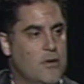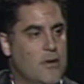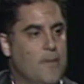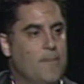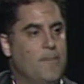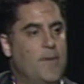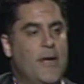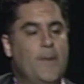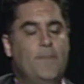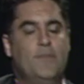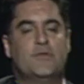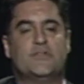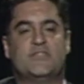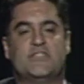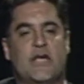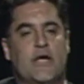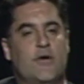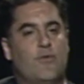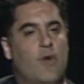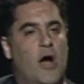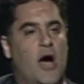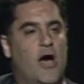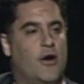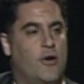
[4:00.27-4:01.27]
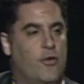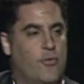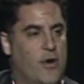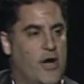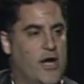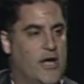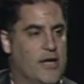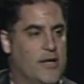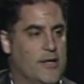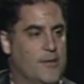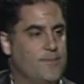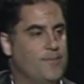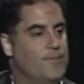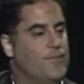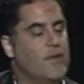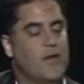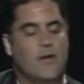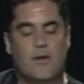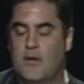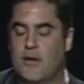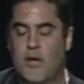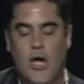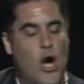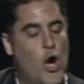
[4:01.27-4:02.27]
People say Ronald Reagan.
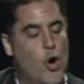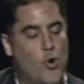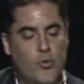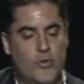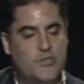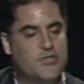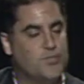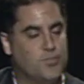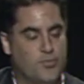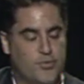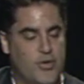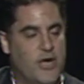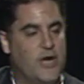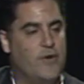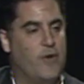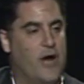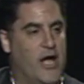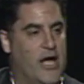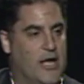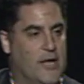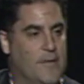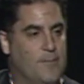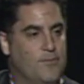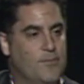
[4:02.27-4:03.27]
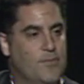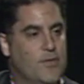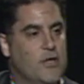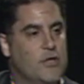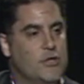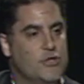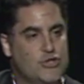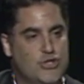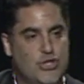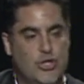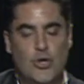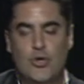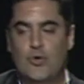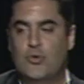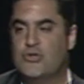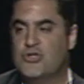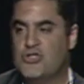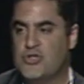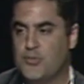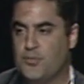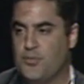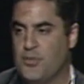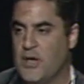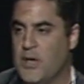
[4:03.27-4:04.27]
No, it was pre-Reagan. Two
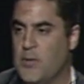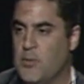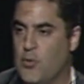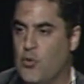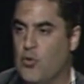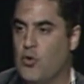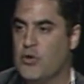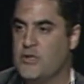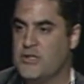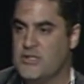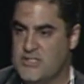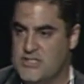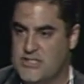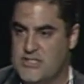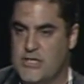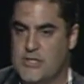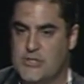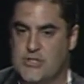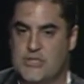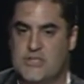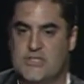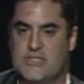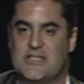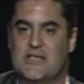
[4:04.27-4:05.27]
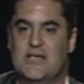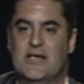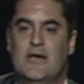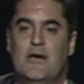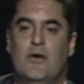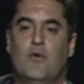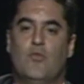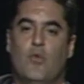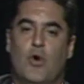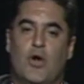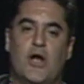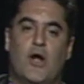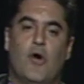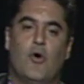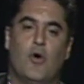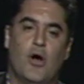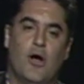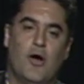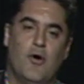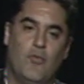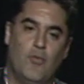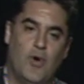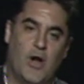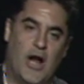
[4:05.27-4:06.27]
Supreme Court decisions, what
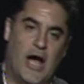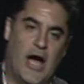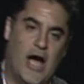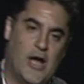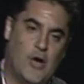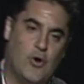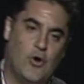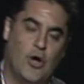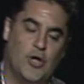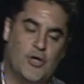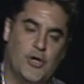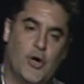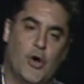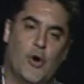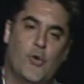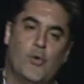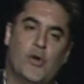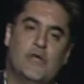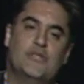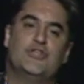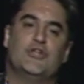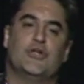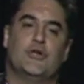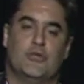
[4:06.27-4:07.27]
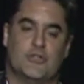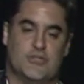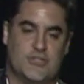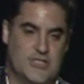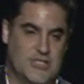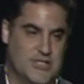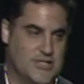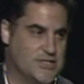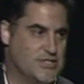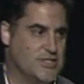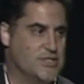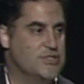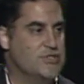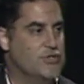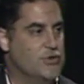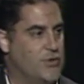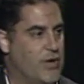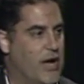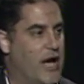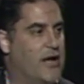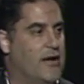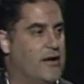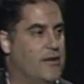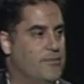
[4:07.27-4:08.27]
I call the original Citizens
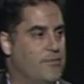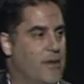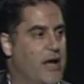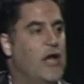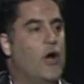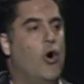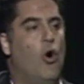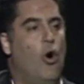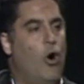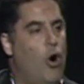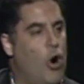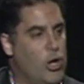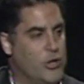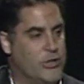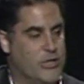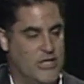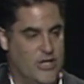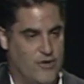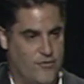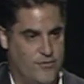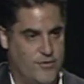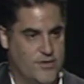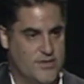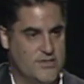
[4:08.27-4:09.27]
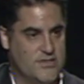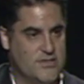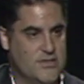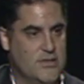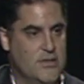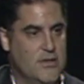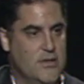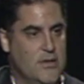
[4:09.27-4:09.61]
United, made all the difference.